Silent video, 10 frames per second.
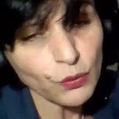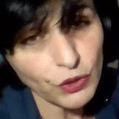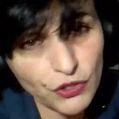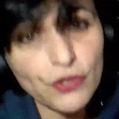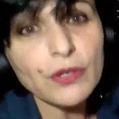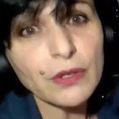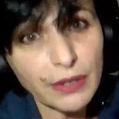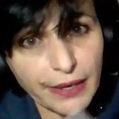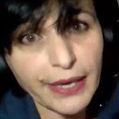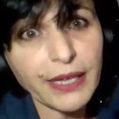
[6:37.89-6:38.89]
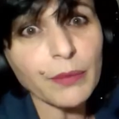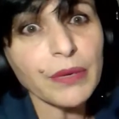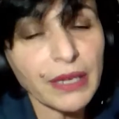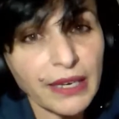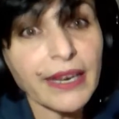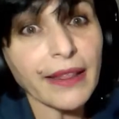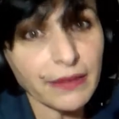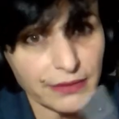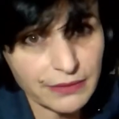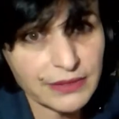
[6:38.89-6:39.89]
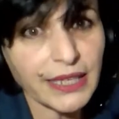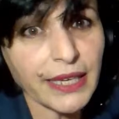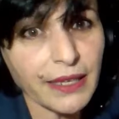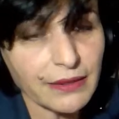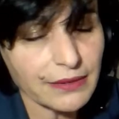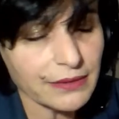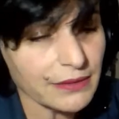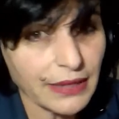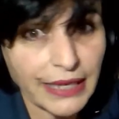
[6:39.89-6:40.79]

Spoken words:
which I am in another day.